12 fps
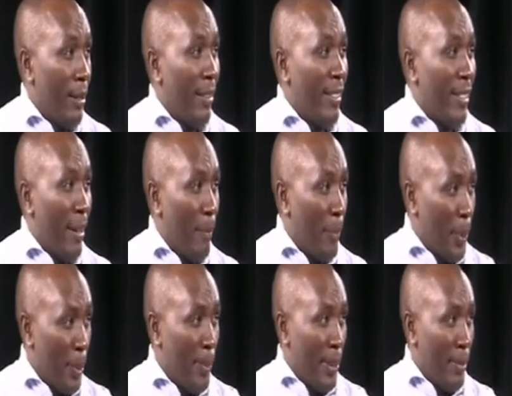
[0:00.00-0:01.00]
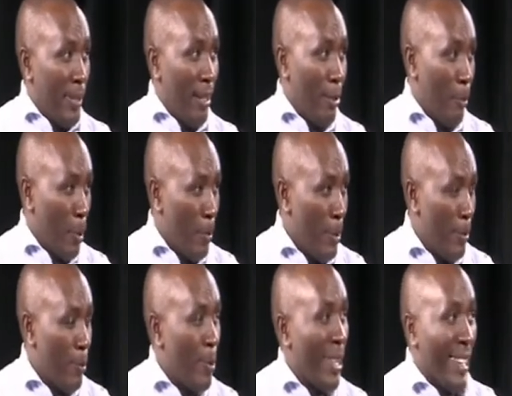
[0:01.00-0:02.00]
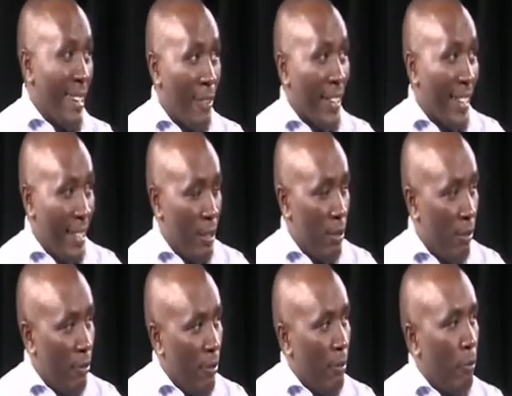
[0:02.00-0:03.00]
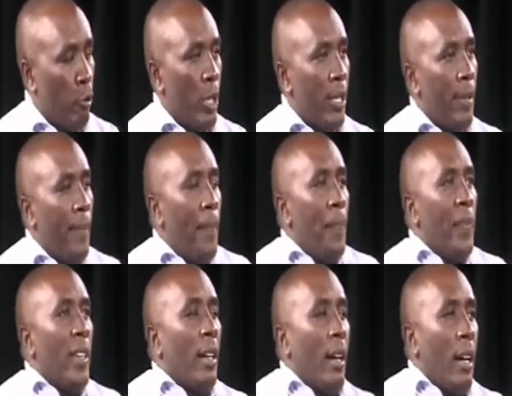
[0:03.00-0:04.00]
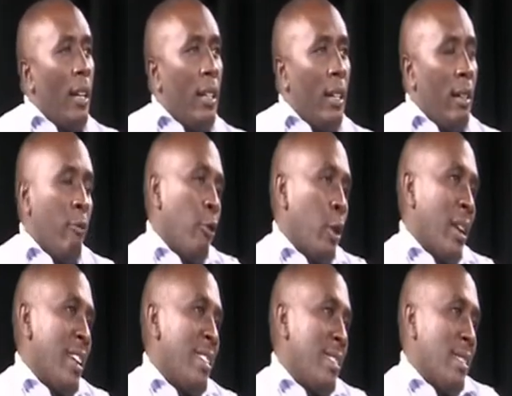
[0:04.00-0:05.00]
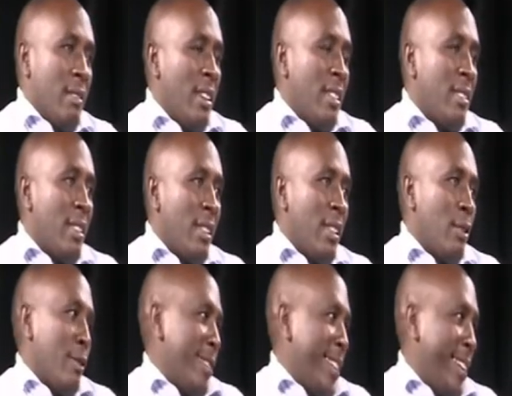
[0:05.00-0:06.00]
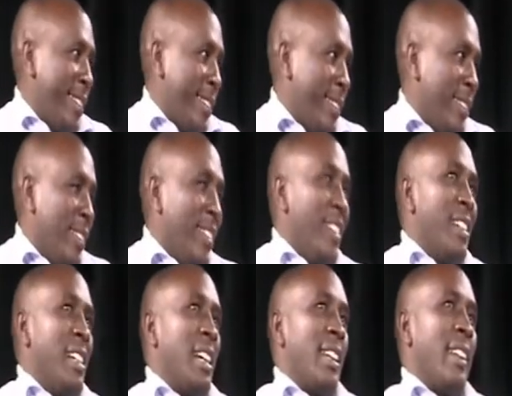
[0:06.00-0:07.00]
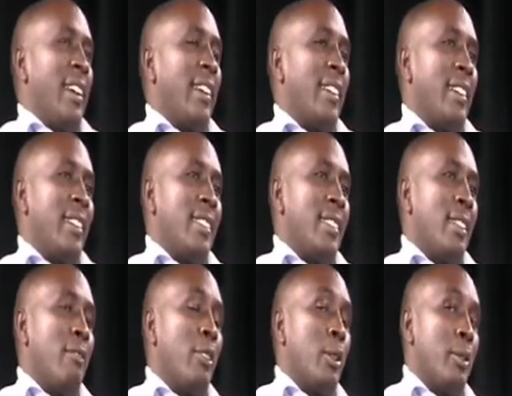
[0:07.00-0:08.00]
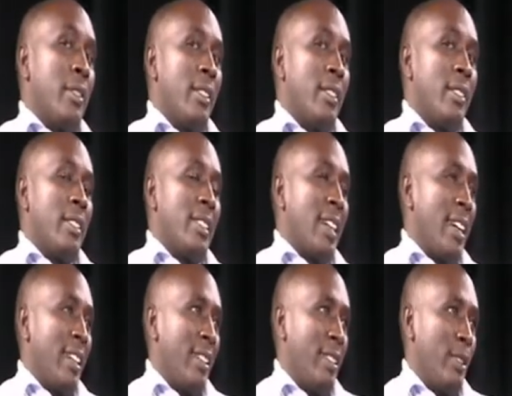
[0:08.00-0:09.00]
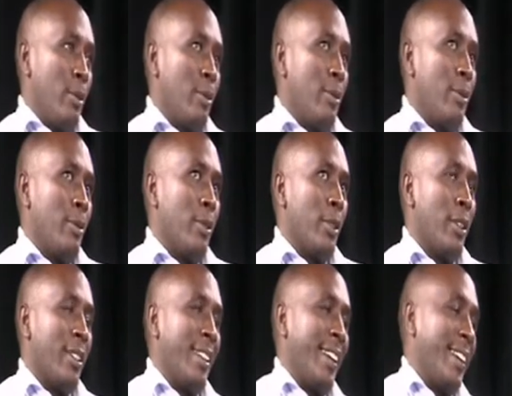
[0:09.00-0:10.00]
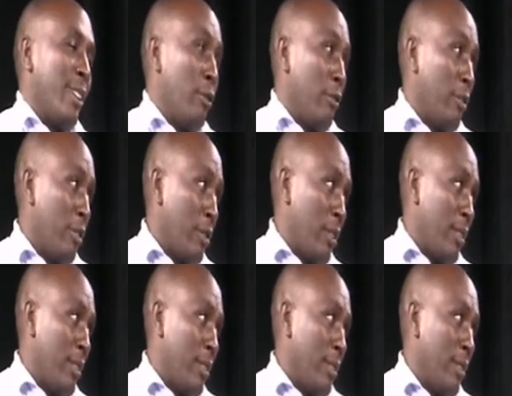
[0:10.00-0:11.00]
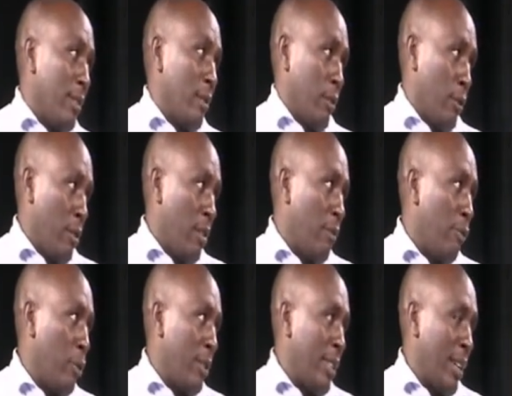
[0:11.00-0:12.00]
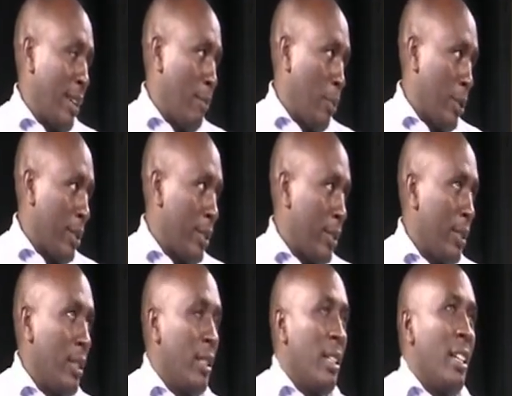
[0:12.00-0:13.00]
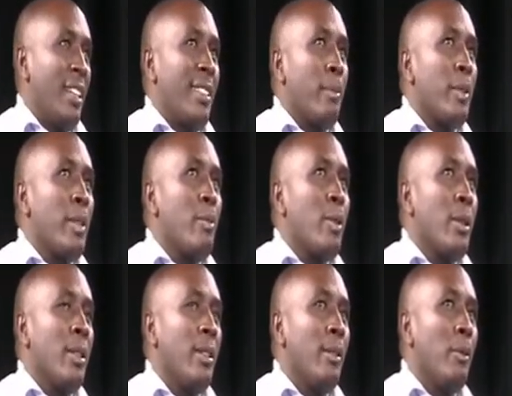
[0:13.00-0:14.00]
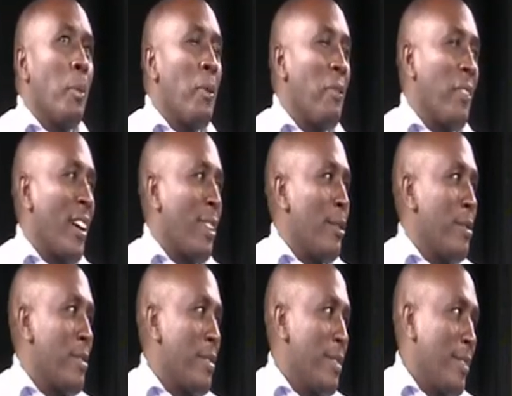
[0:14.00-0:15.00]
some problems, health problems, with different kinds of food. And for us, that's our area. And like if I would try to talk like a nutritionist, all these foods are important. Sometimes we prefer those